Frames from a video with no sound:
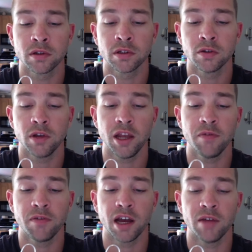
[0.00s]
So
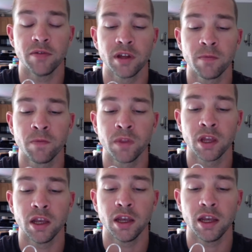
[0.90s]
85.
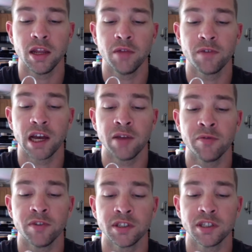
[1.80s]
It hit 85.
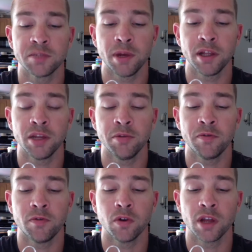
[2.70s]
It suspended
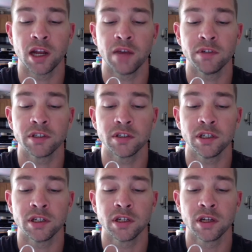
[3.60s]
before that, obviously,
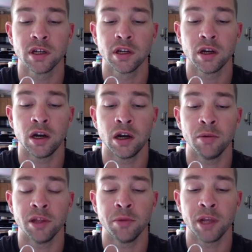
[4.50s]
and
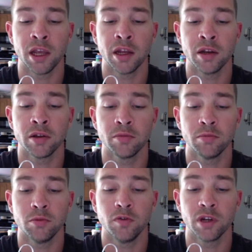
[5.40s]
then began
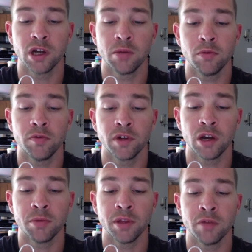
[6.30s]
moving up,
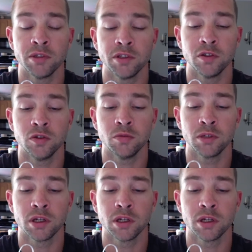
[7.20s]
and then resumed.